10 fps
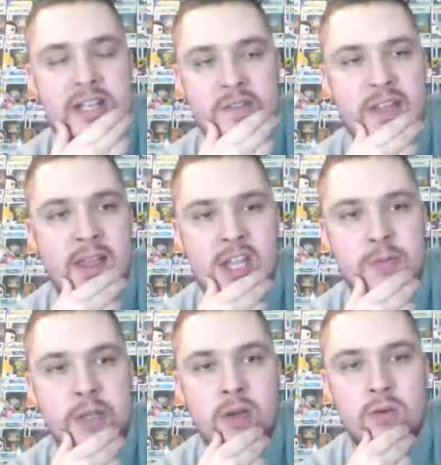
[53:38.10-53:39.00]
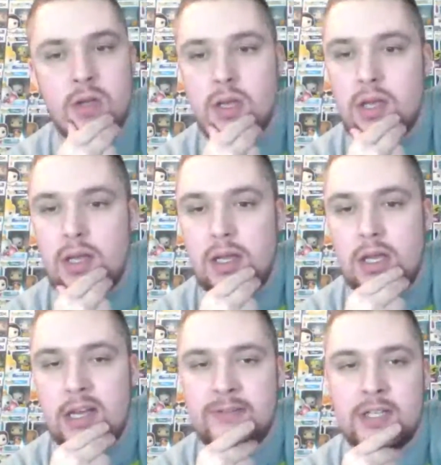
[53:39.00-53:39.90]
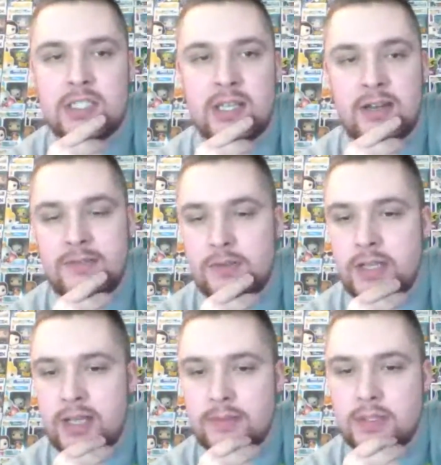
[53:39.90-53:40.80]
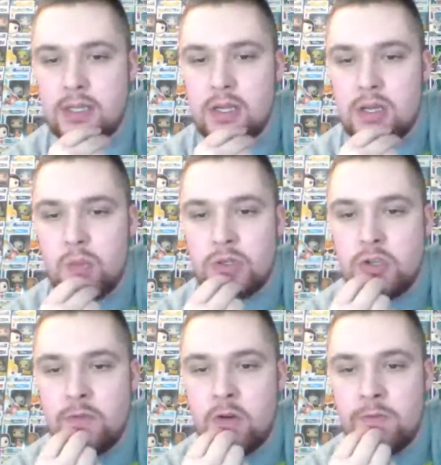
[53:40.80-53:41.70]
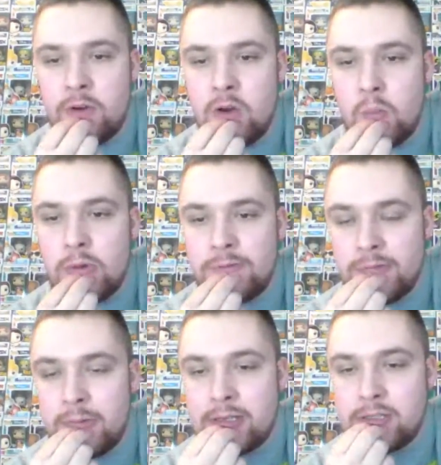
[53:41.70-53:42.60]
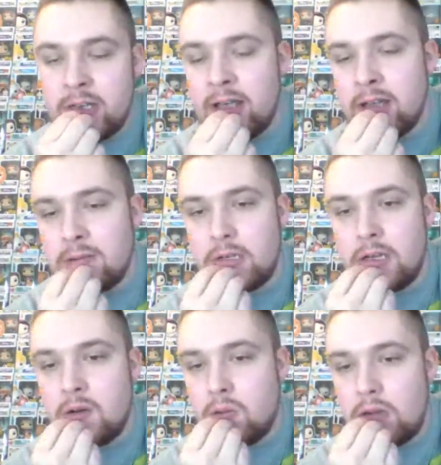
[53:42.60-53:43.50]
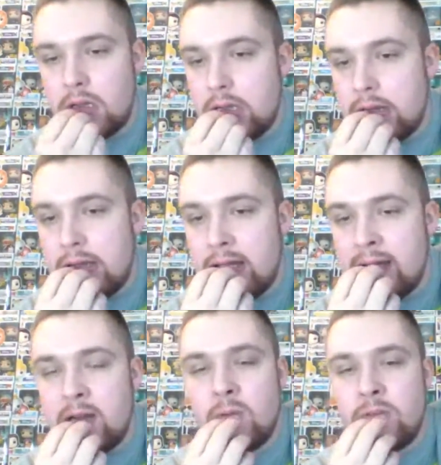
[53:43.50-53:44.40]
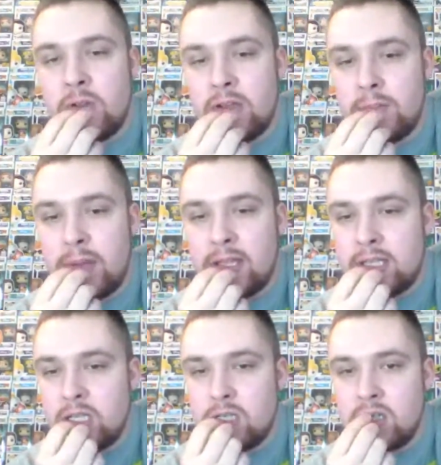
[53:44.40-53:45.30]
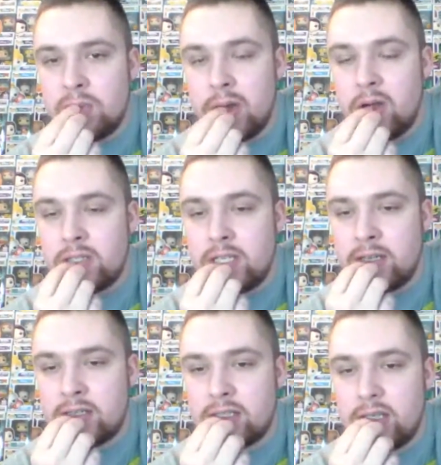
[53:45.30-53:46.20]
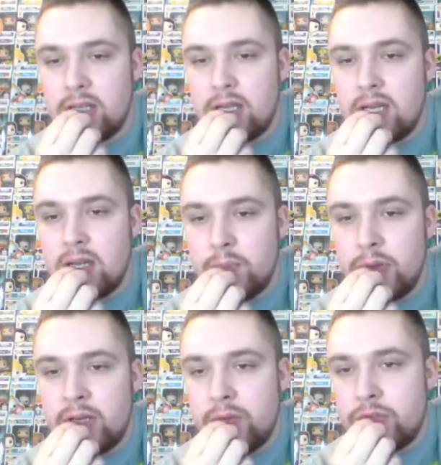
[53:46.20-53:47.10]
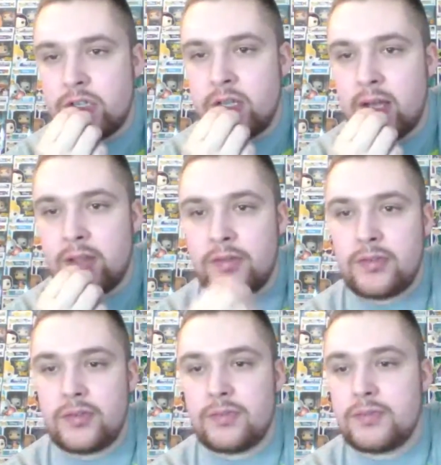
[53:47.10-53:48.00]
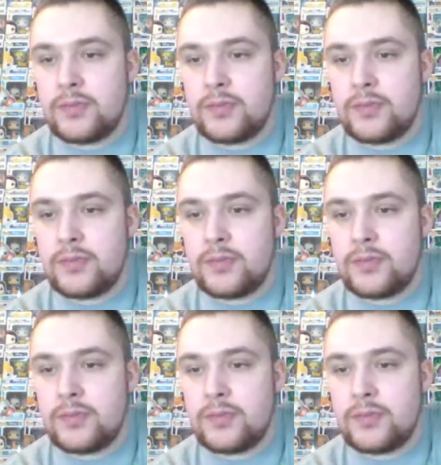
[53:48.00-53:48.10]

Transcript: True Detective, that HBO? I've watched that a few times. Would you vote for Oprah for president? I don't know. I don't really pay attention to politics, but if she has